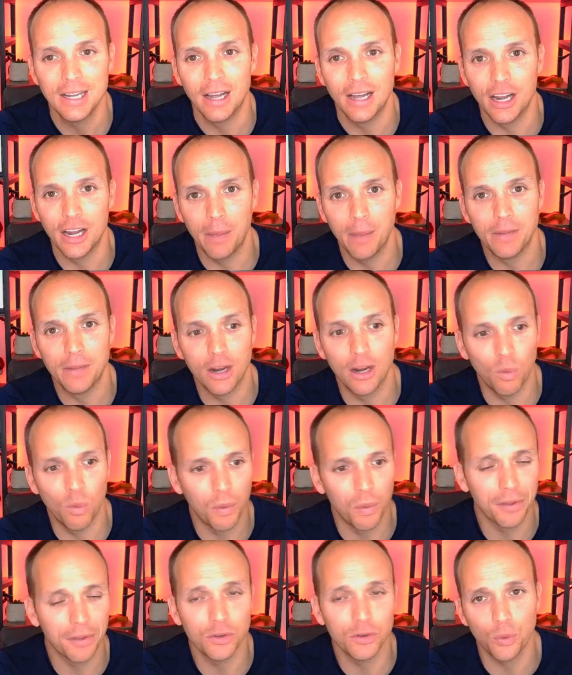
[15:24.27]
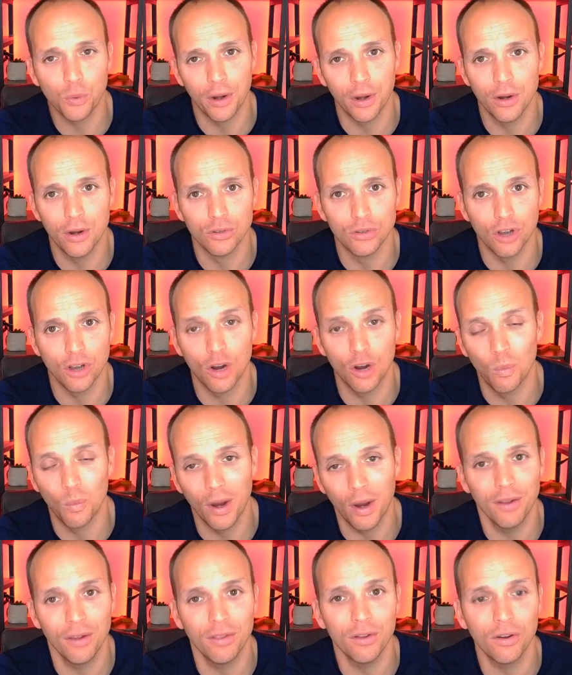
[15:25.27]
an update on where the tornadoes are,
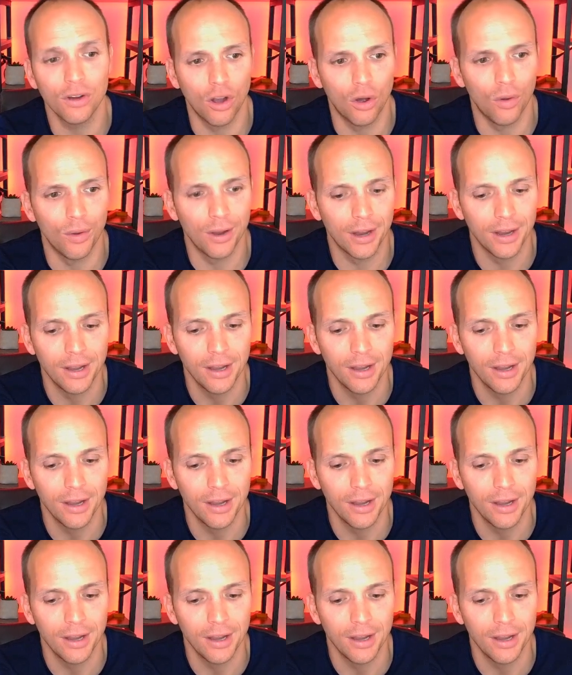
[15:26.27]
where they're going,